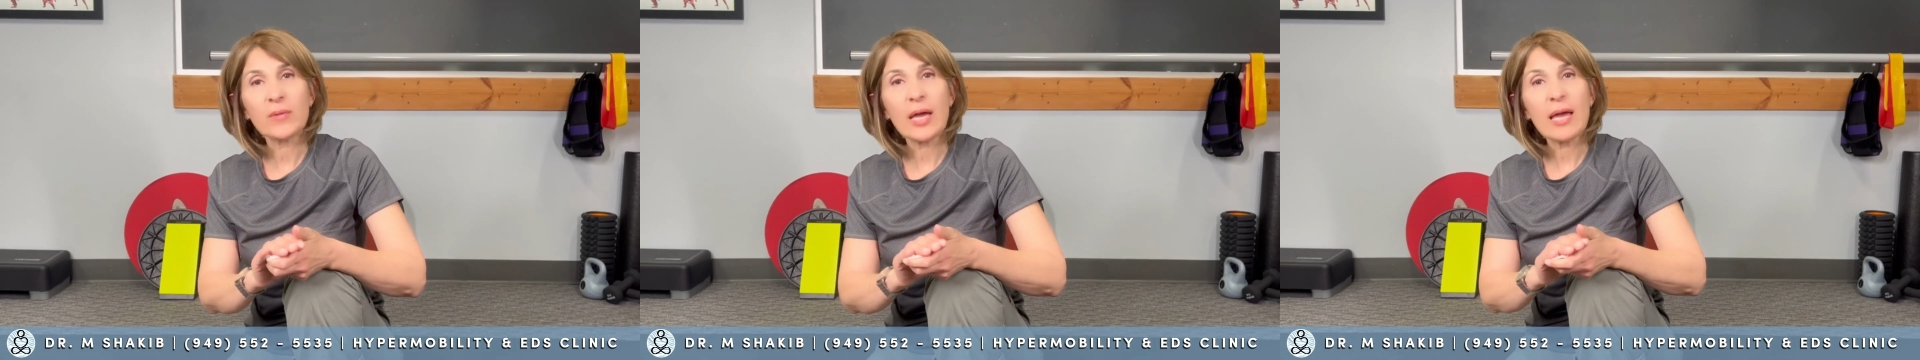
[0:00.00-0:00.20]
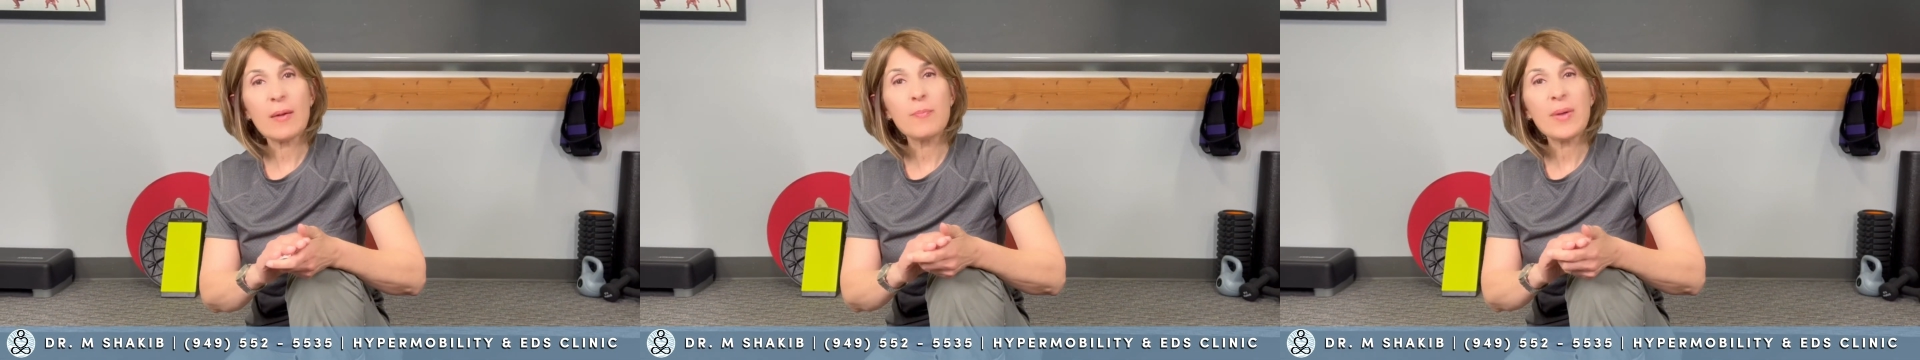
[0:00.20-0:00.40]

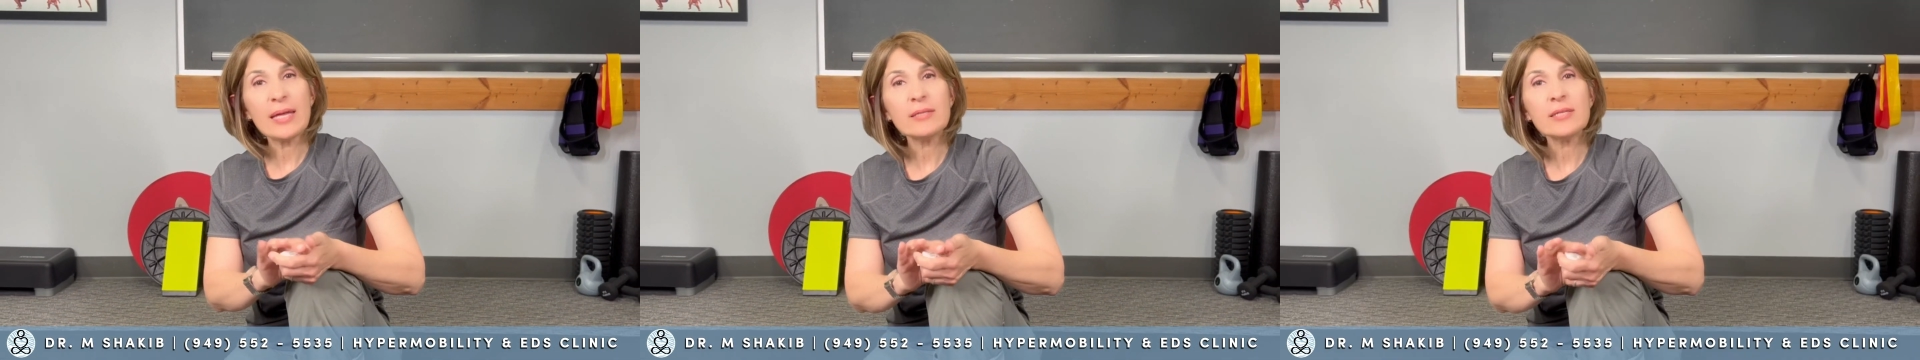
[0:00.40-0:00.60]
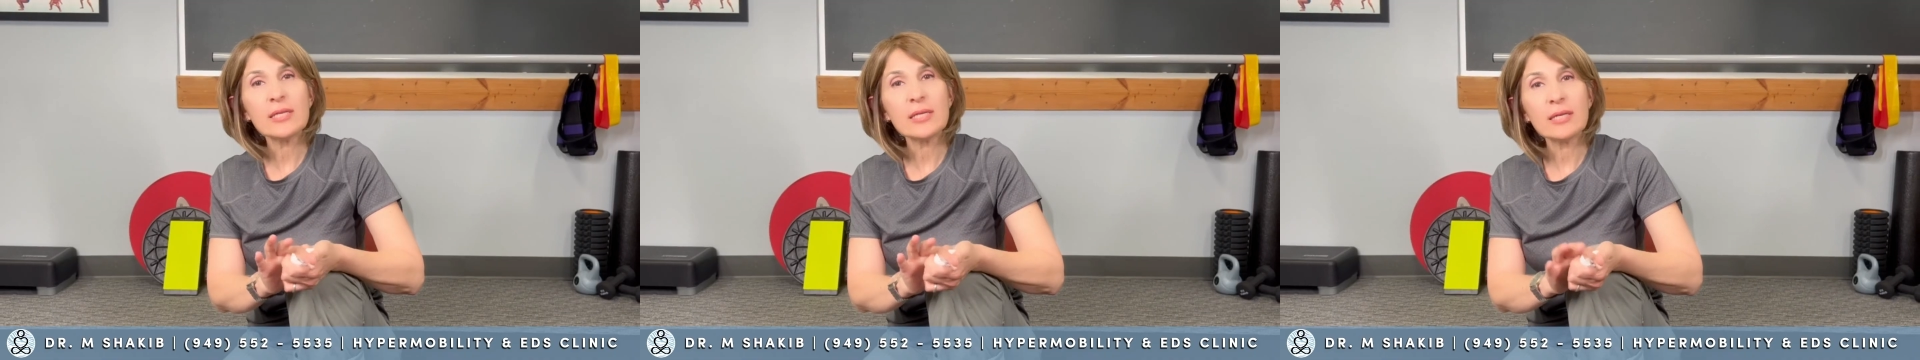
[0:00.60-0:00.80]
a
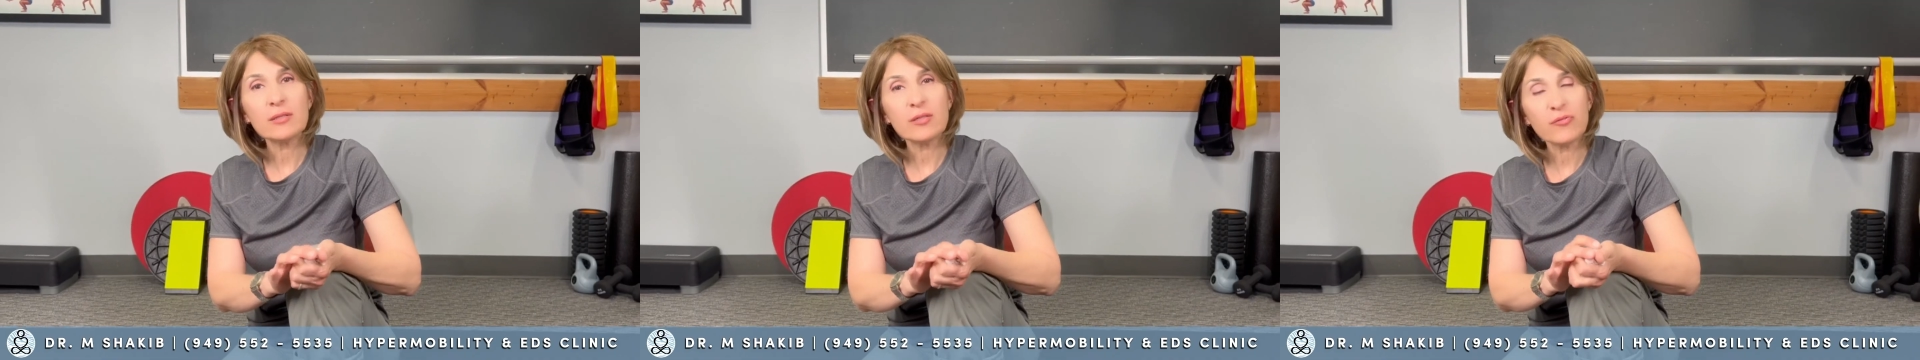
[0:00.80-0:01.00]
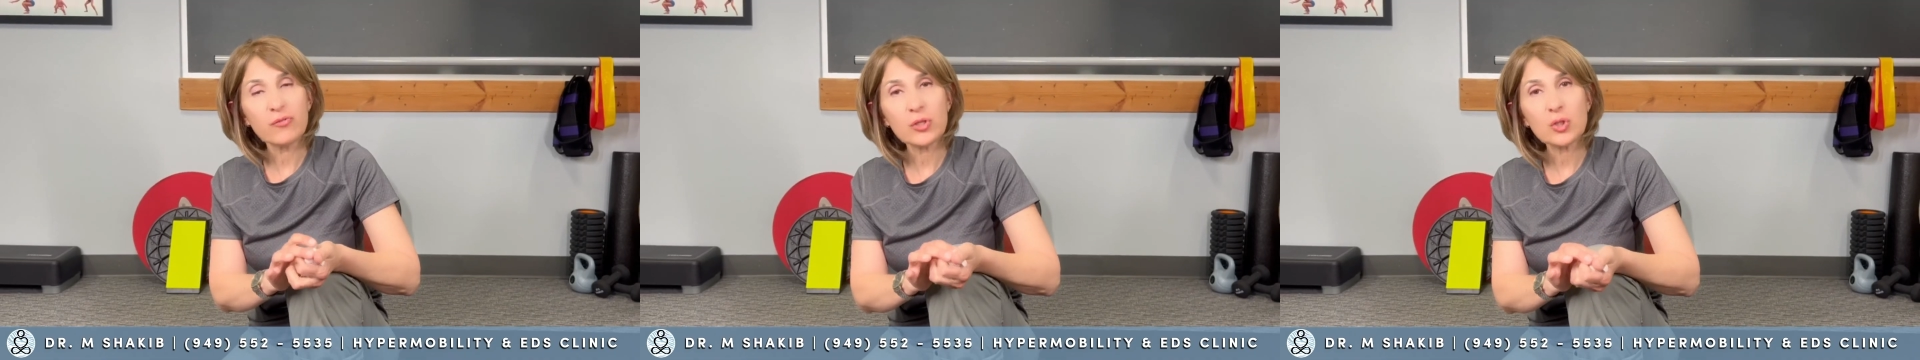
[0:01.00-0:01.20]
bendy
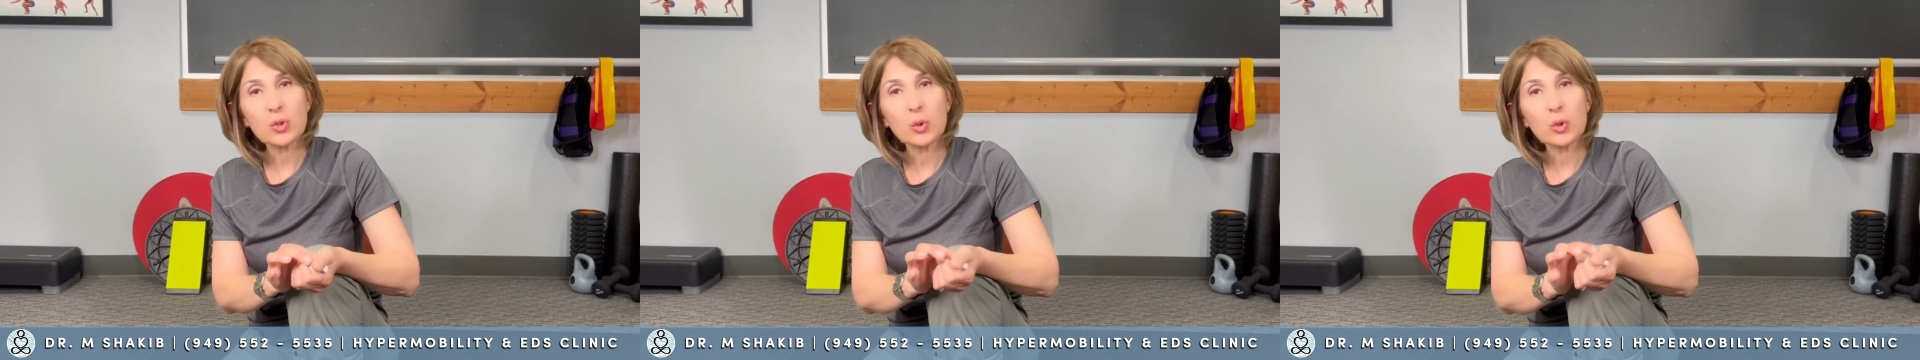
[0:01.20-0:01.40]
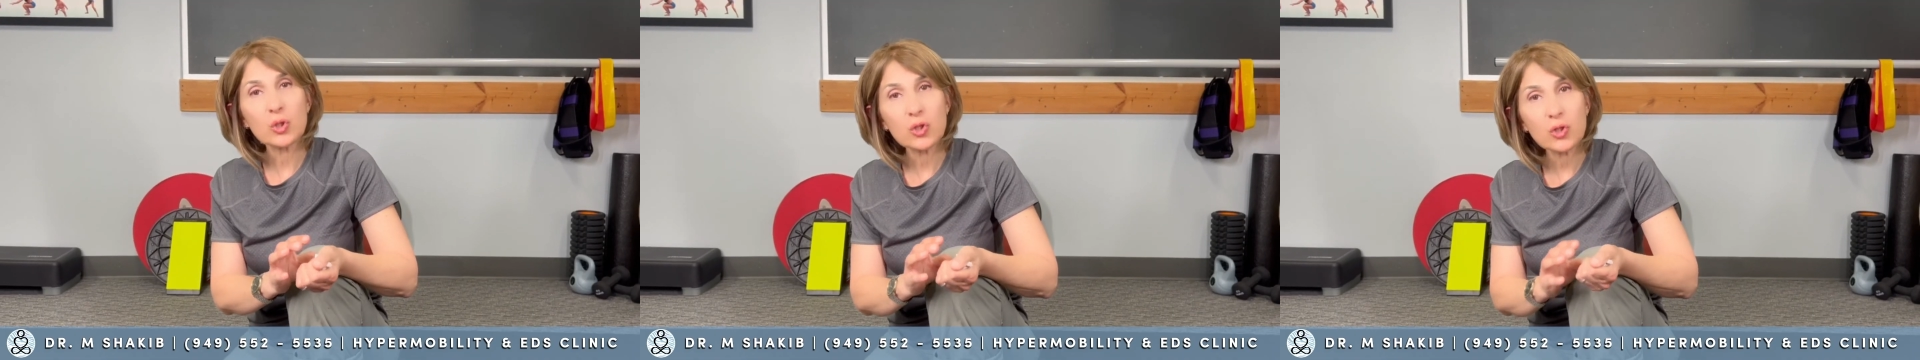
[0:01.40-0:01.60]

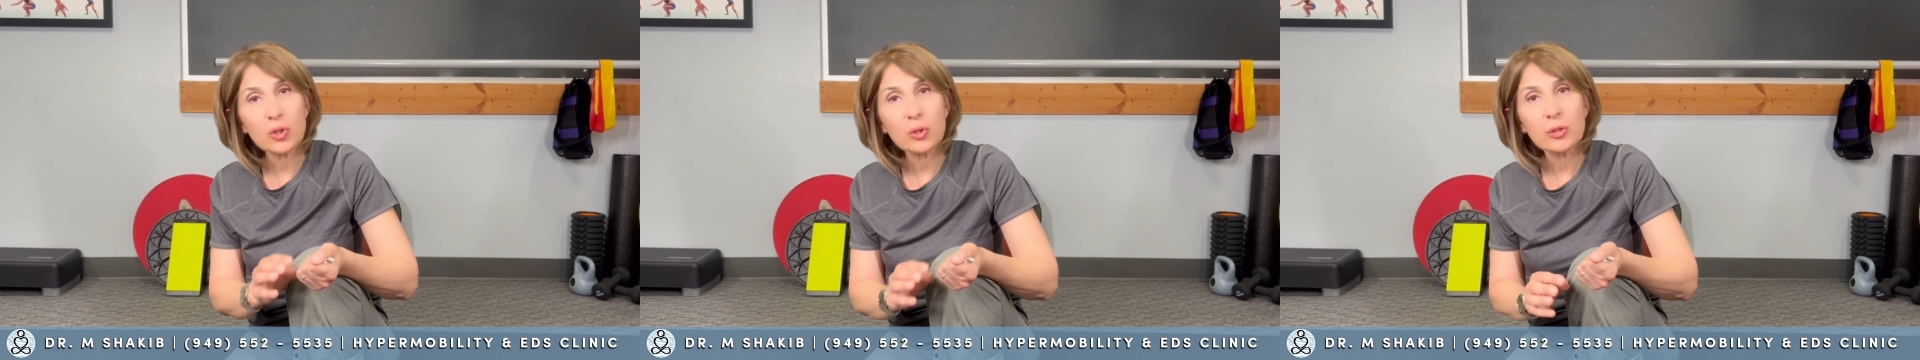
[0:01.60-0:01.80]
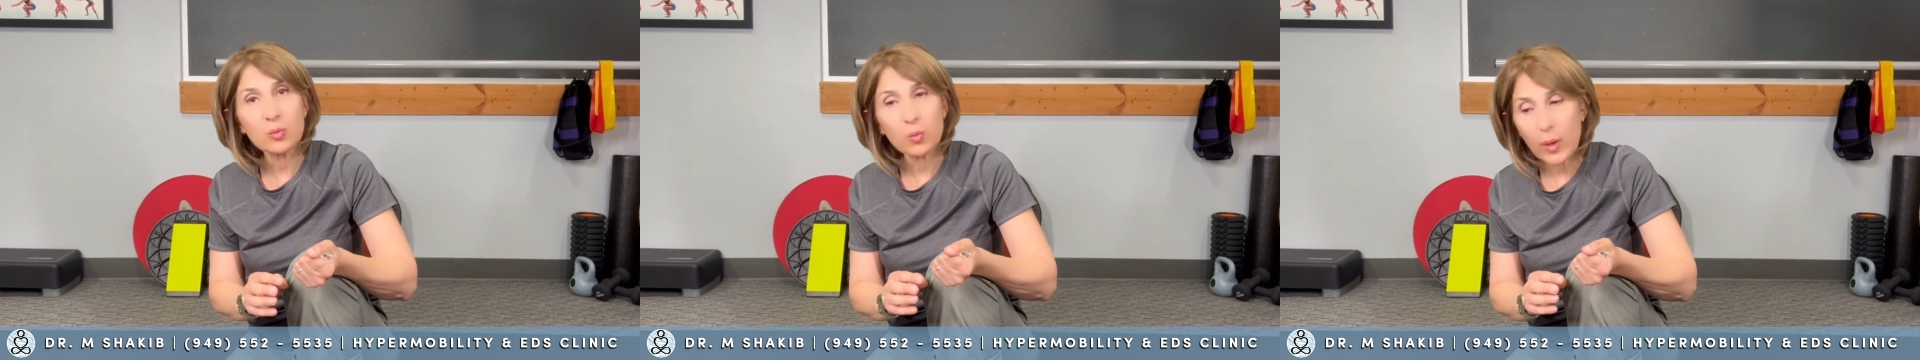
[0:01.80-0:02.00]
individual
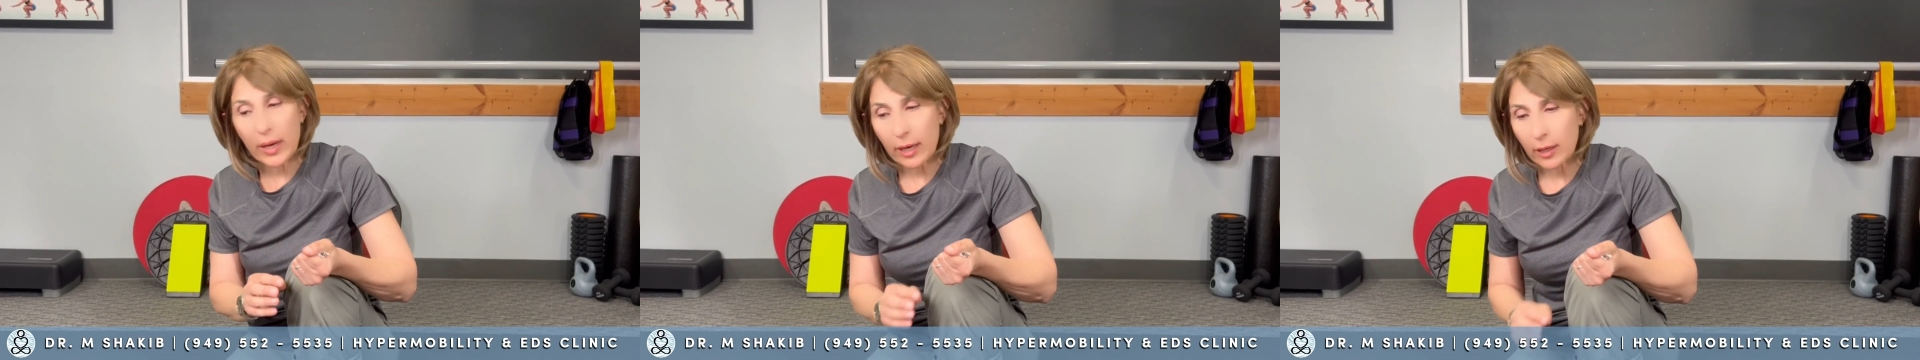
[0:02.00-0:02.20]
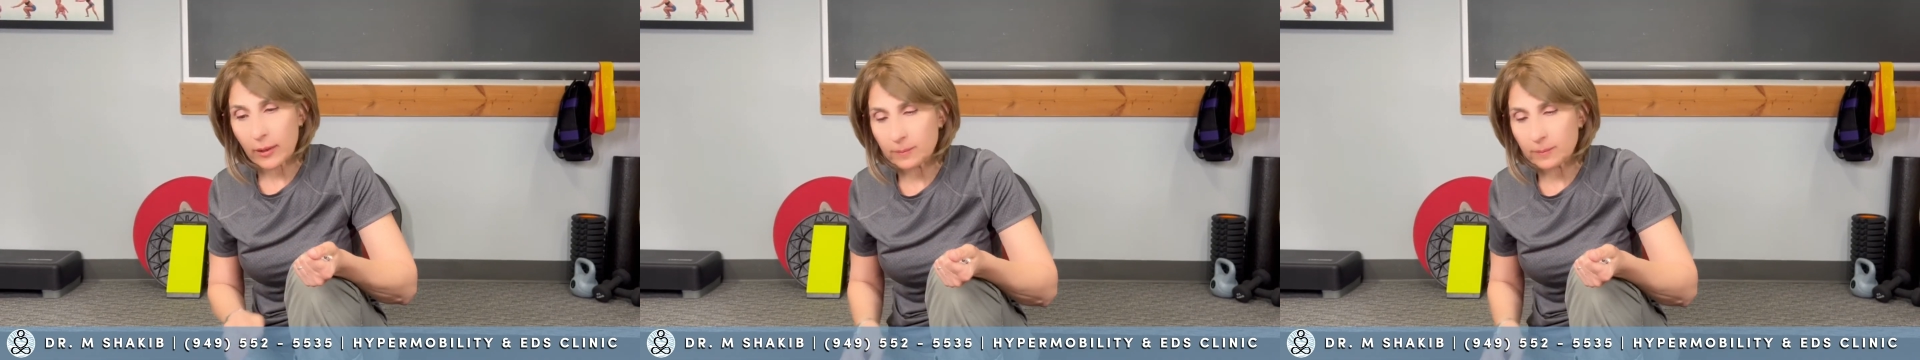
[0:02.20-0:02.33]
should wear.